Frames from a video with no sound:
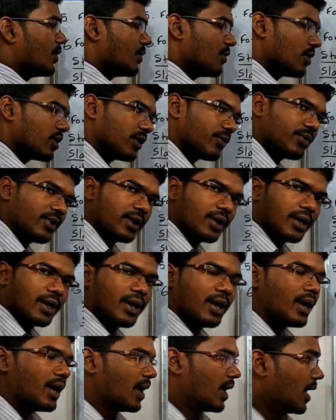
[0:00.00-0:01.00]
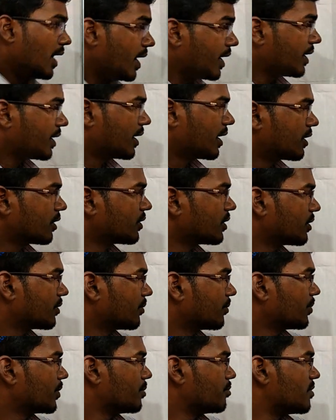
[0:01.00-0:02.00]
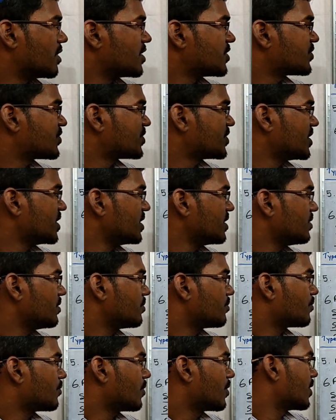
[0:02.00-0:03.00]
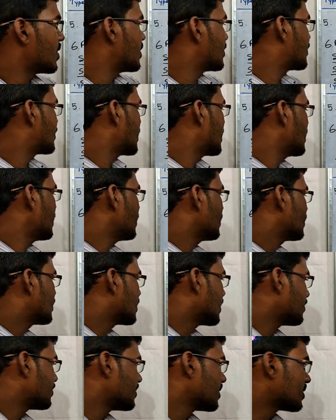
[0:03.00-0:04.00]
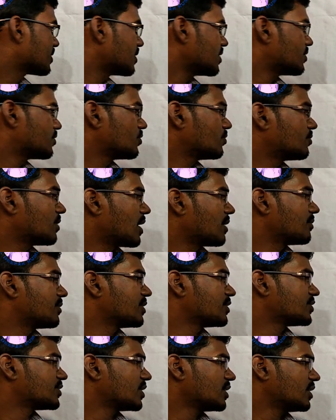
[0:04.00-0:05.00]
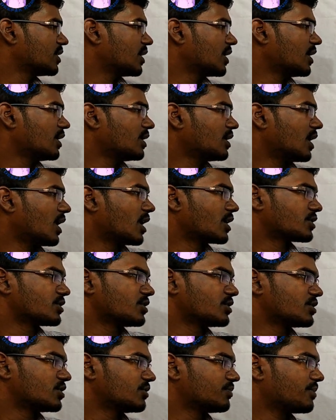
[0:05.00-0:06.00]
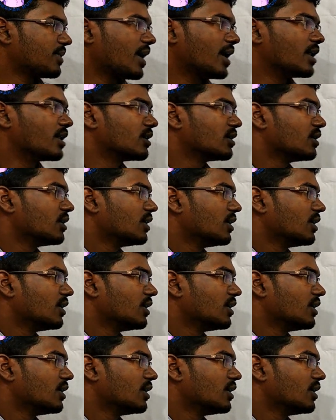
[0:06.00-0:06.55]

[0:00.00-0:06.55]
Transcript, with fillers: Okay friend. And another, machine foundation subjected to vibration and R C C pile,